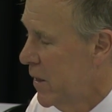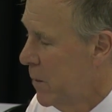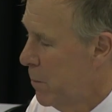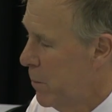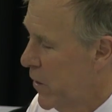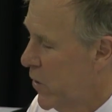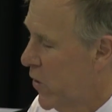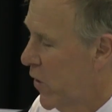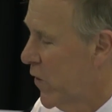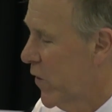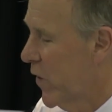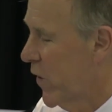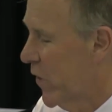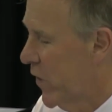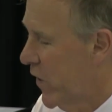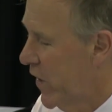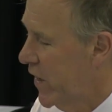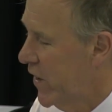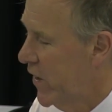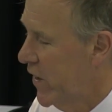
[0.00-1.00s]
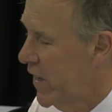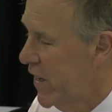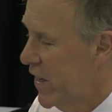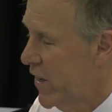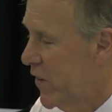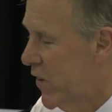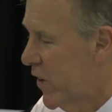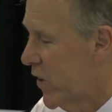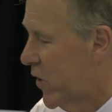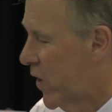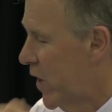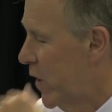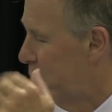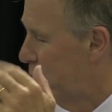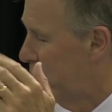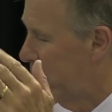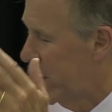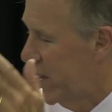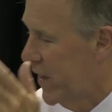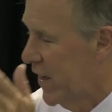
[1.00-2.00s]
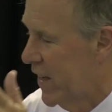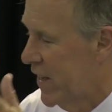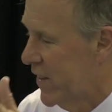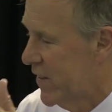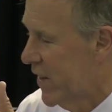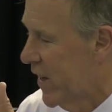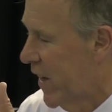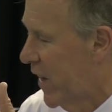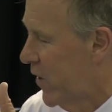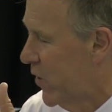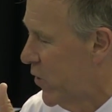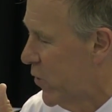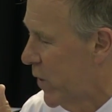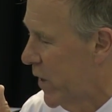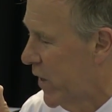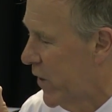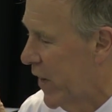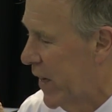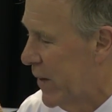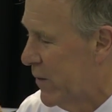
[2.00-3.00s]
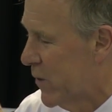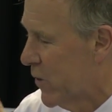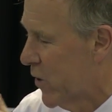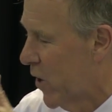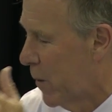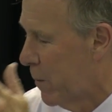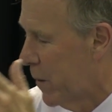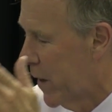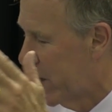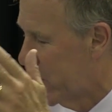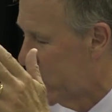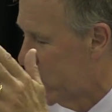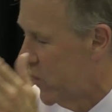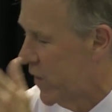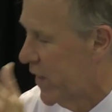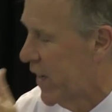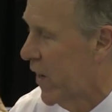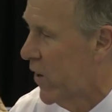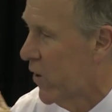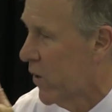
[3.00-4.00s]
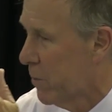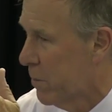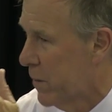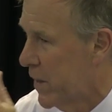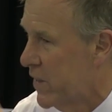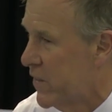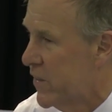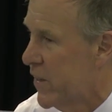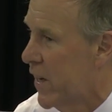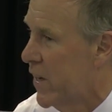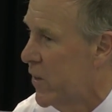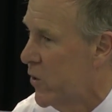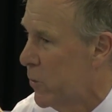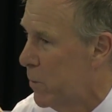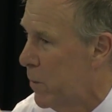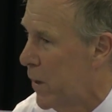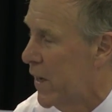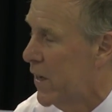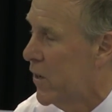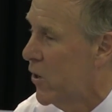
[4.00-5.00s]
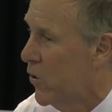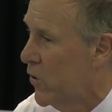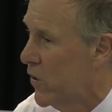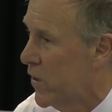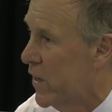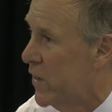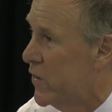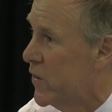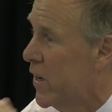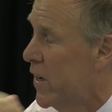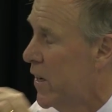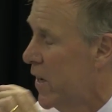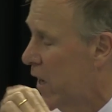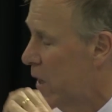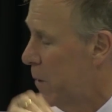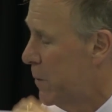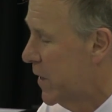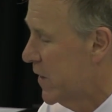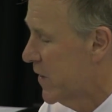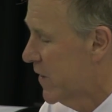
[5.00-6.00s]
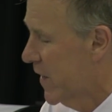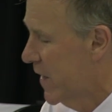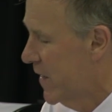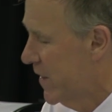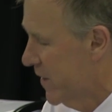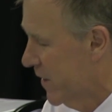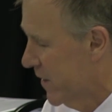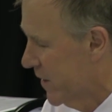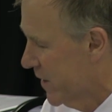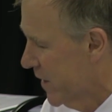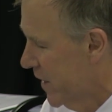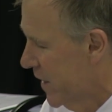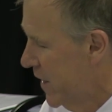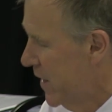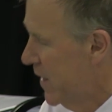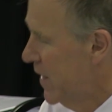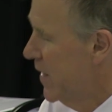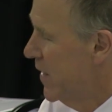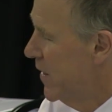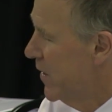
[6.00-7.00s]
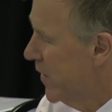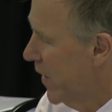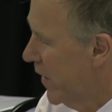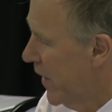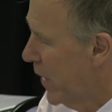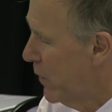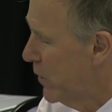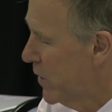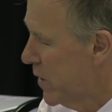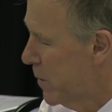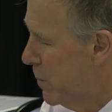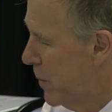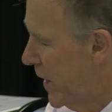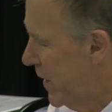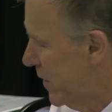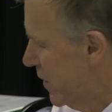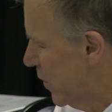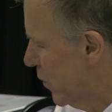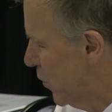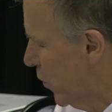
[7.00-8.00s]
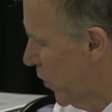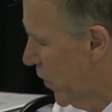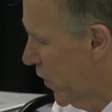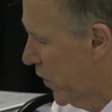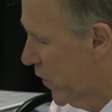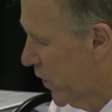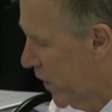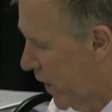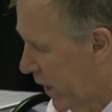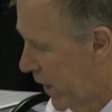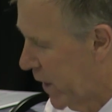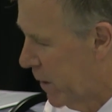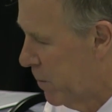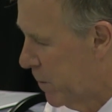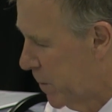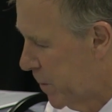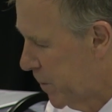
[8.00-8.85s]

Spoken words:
Because the theory is that if you're eating less than 120 grams of carbohydrate, you cannot maintain your blood glucose homeostasis. So that was the basis for the study.